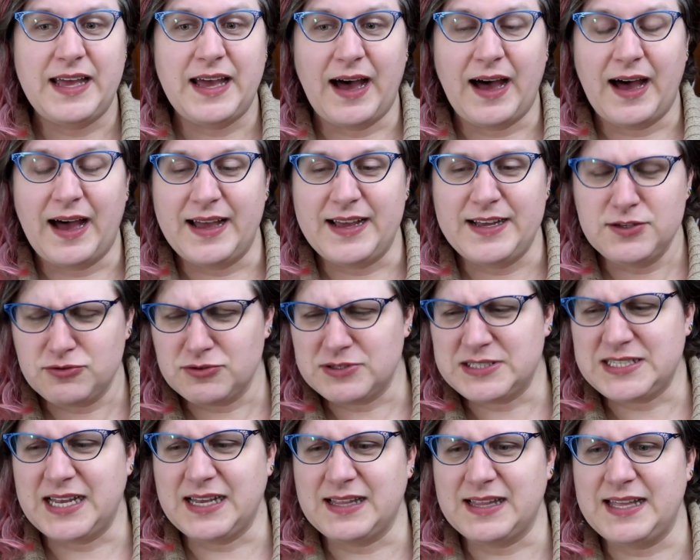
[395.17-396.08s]
Uh,
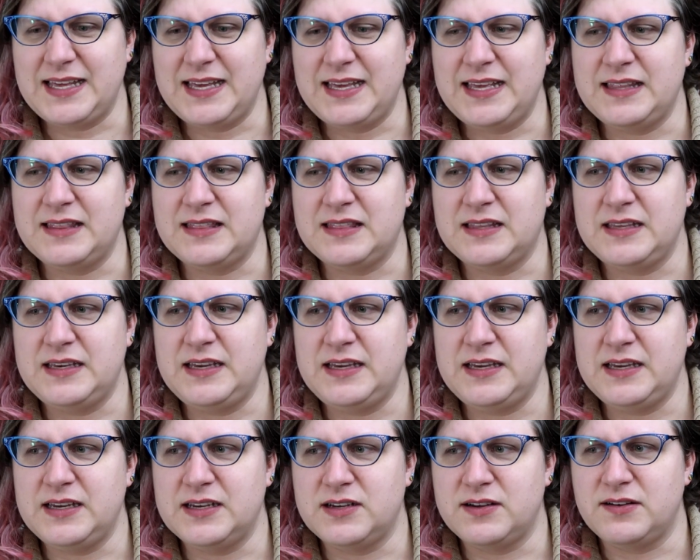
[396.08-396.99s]
interestingly,
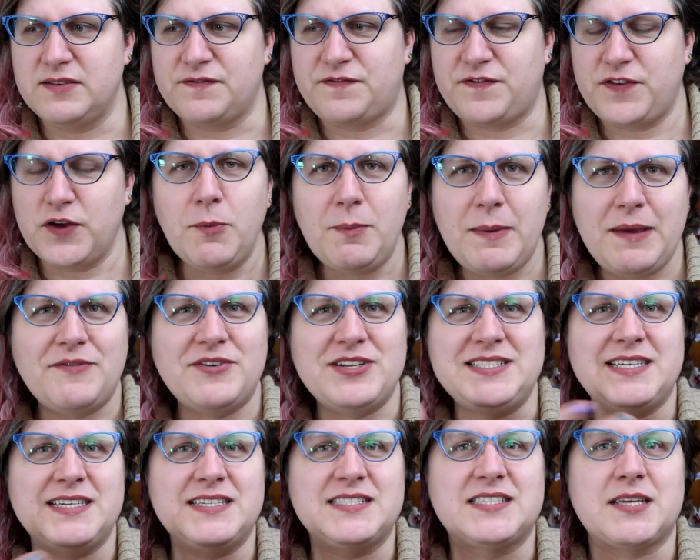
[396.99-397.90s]
the film
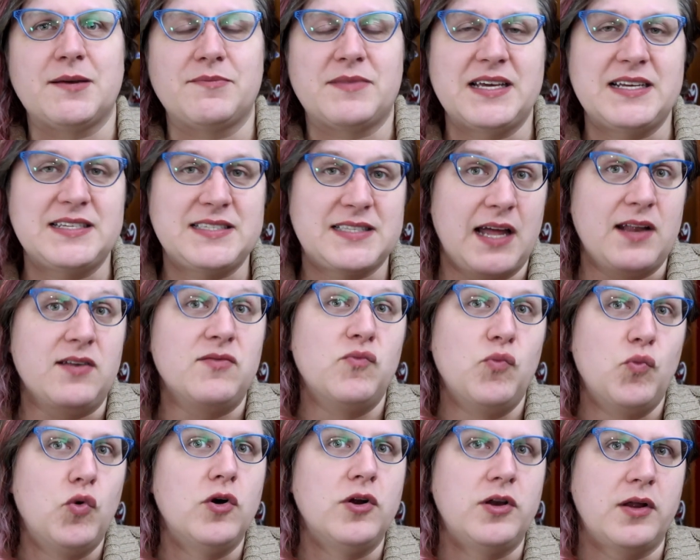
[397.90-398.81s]
even did some things
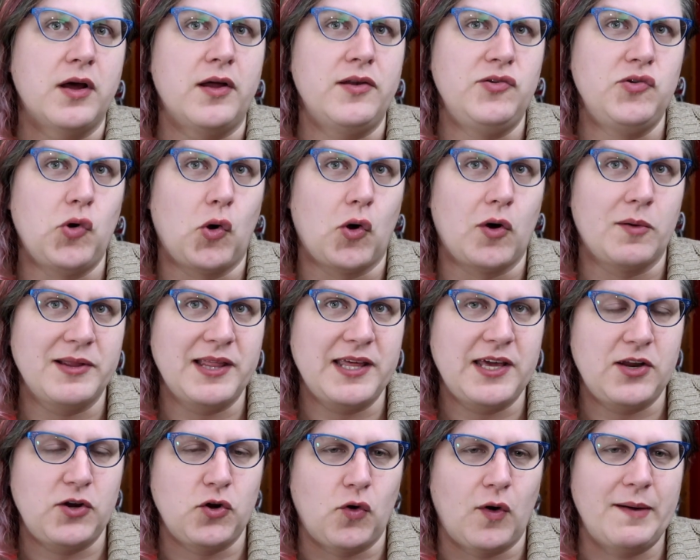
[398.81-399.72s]
that would
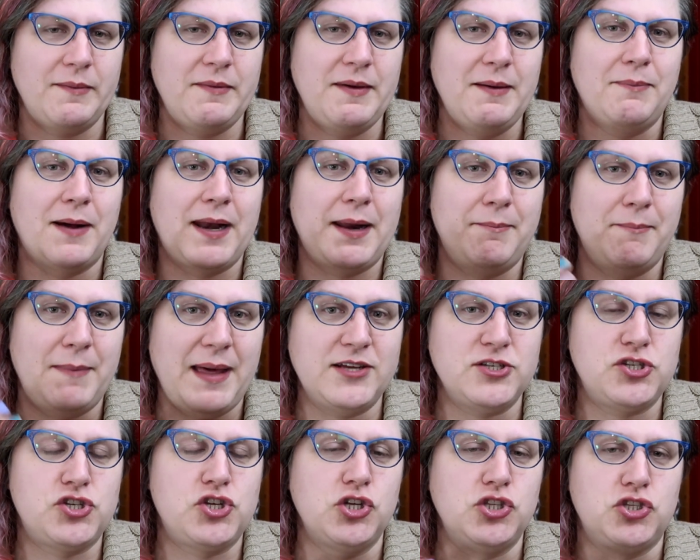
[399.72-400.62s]
normally annoy me, but it
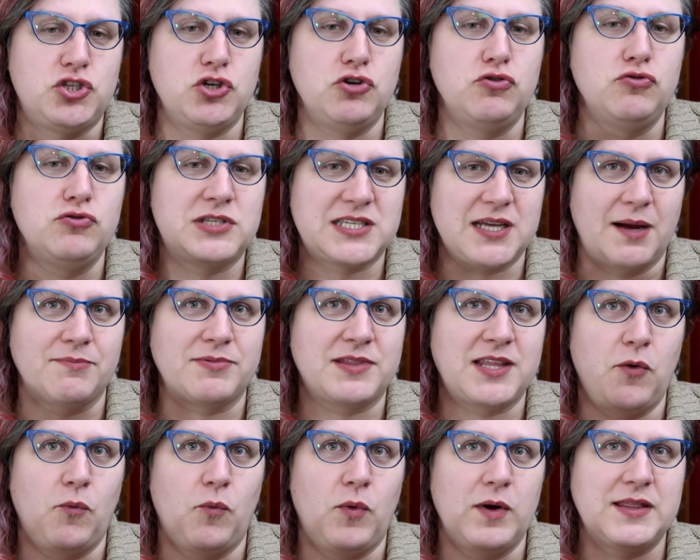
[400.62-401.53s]
managed to do
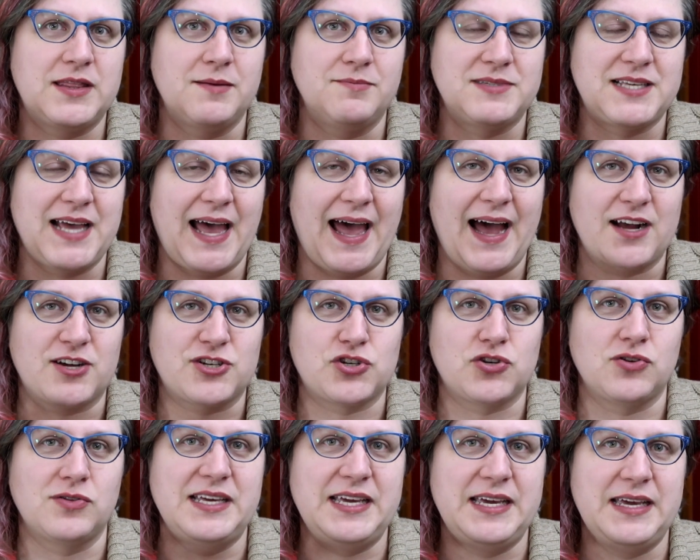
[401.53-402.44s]
something with them to
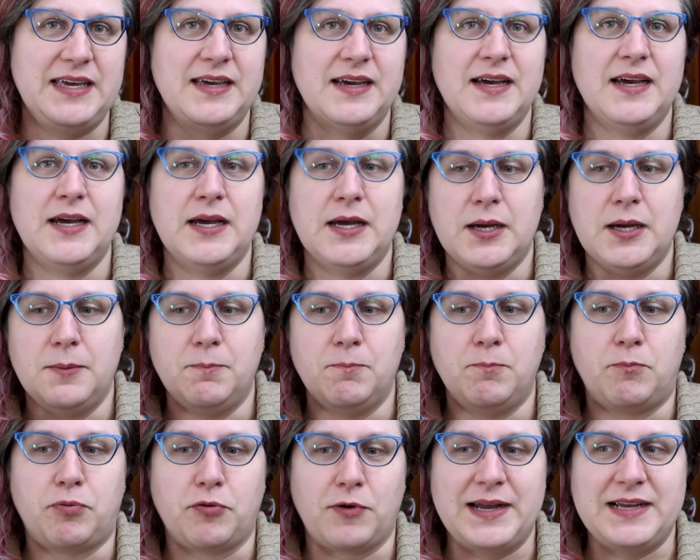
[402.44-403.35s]
actually
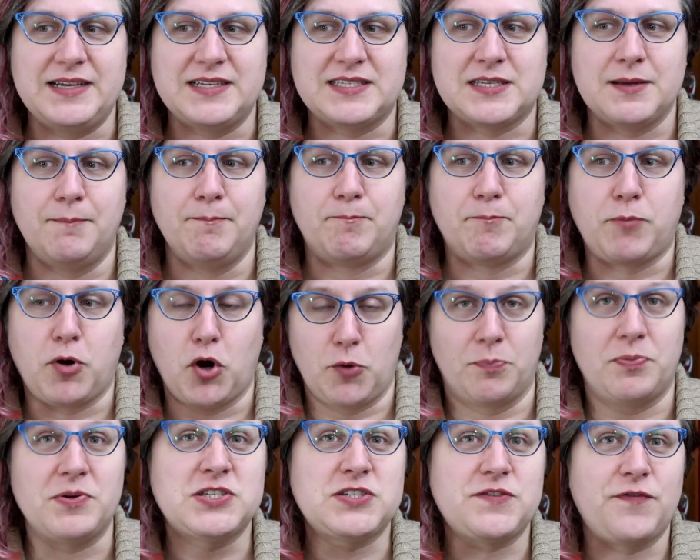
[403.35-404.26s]
bring some
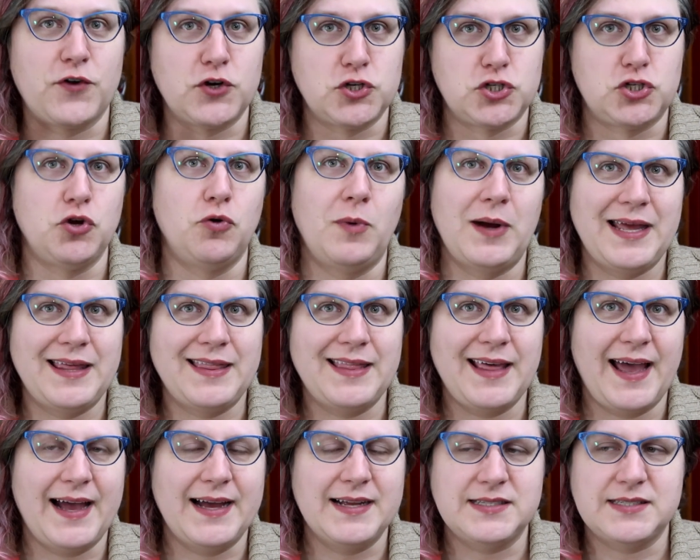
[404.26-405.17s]
purpose for doing
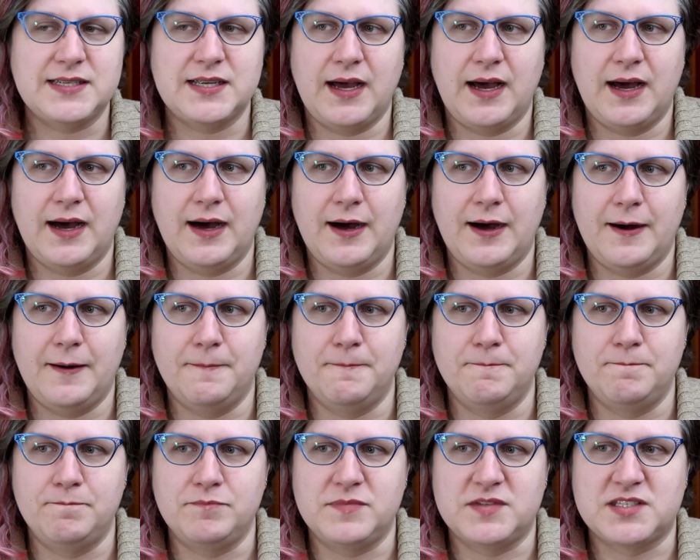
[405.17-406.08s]
that,
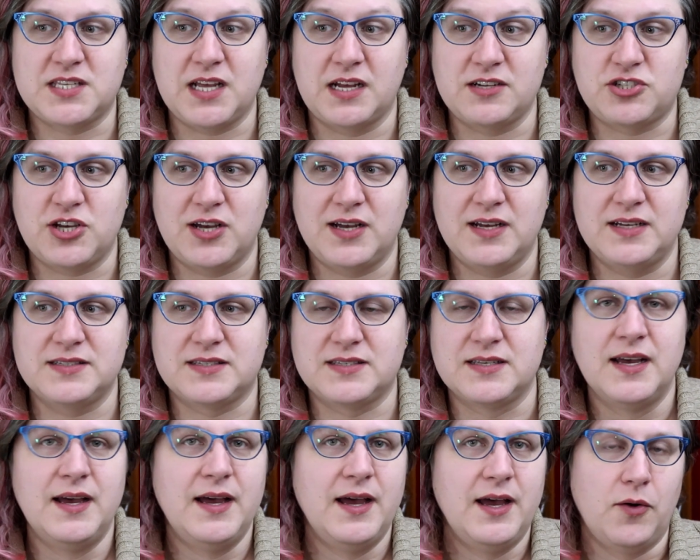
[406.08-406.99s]
um, such
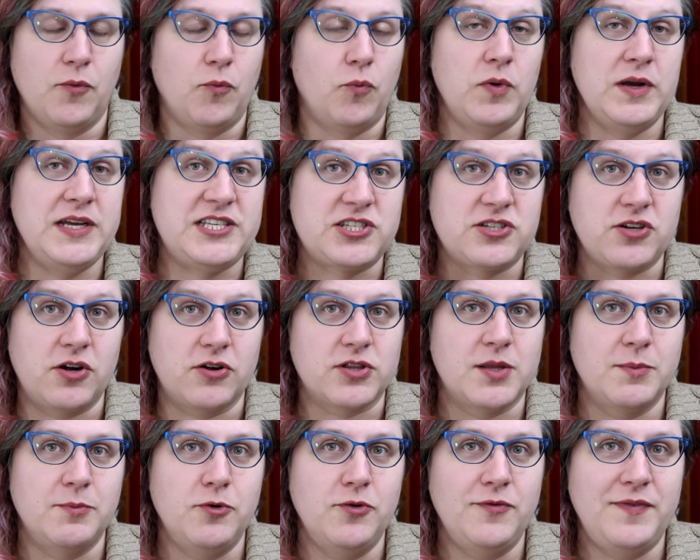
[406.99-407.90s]
as we
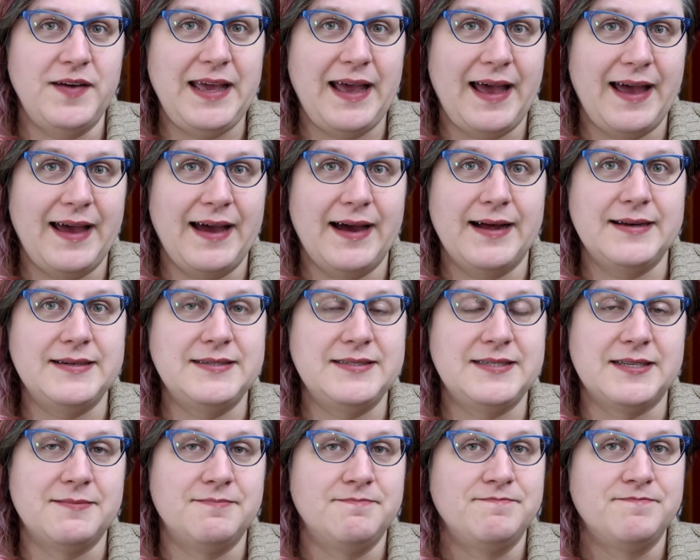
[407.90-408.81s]
start the movie
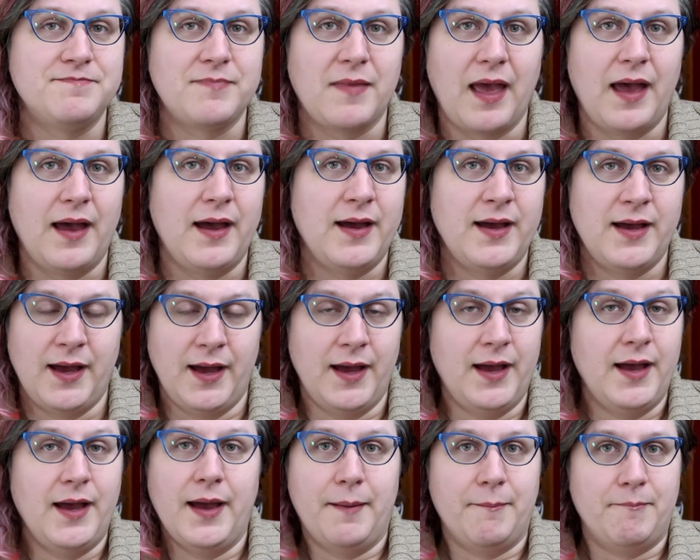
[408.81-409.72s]
and
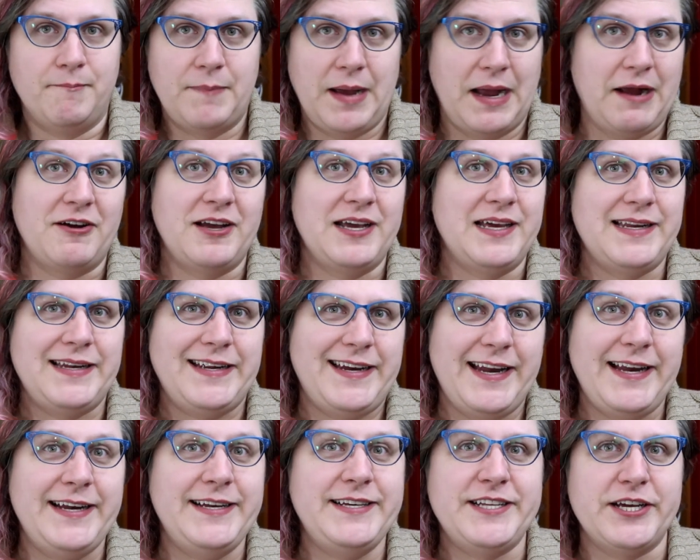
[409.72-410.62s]
Marion
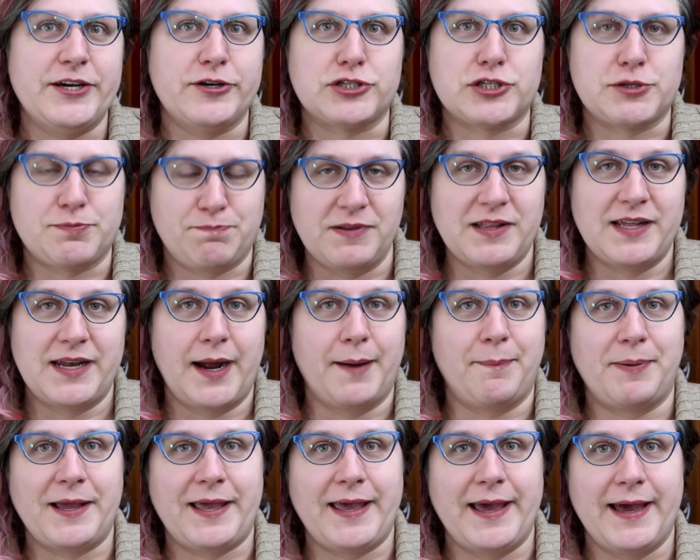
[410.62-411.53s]
and Indy are split
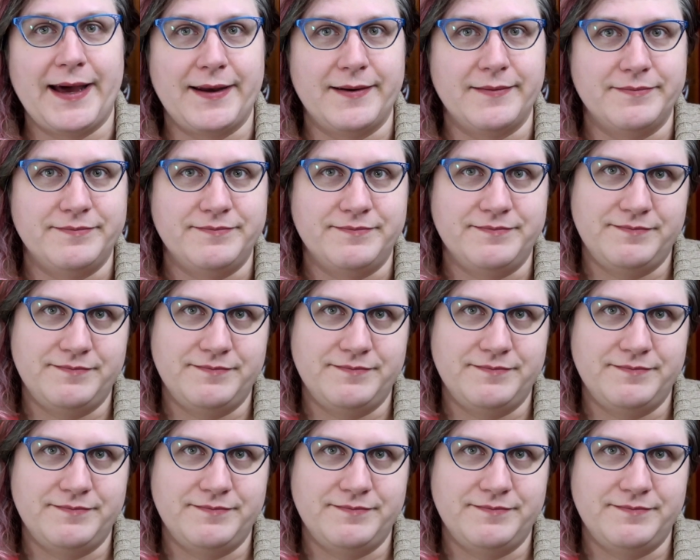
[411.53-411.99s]
up again.